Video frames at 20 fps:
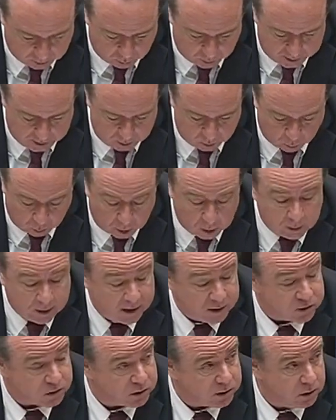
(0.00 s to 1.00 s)
we were
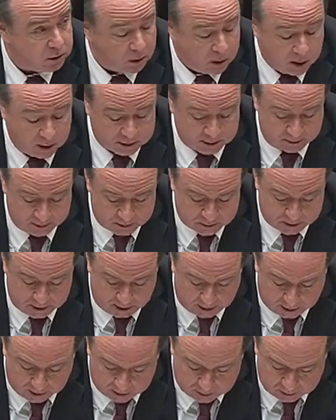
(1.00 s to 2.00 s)
and still are to this
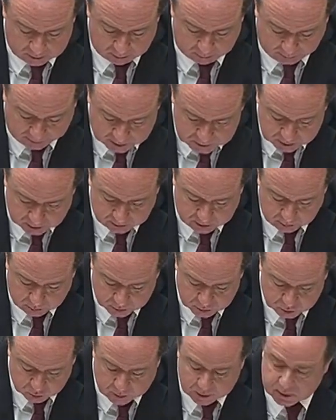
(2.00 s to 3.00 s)
day basically
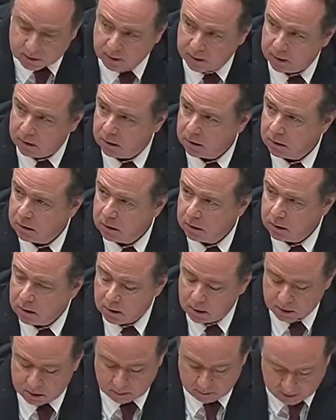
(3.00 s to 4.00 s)
restricted
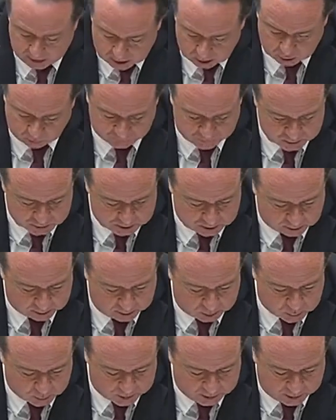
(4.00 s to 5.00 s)
to medical
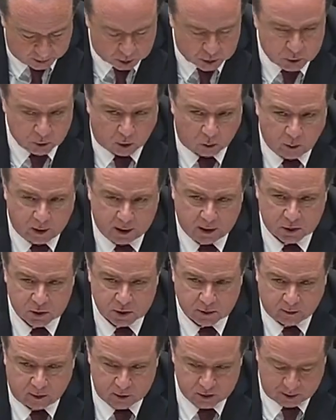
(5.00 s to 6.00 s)
facilities within a short radius
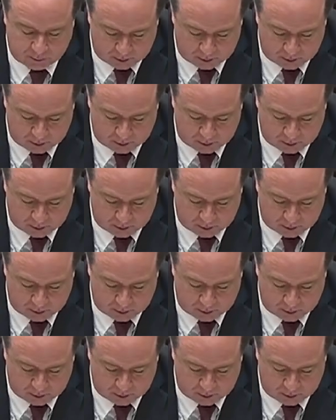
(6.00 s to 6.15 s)
of our zip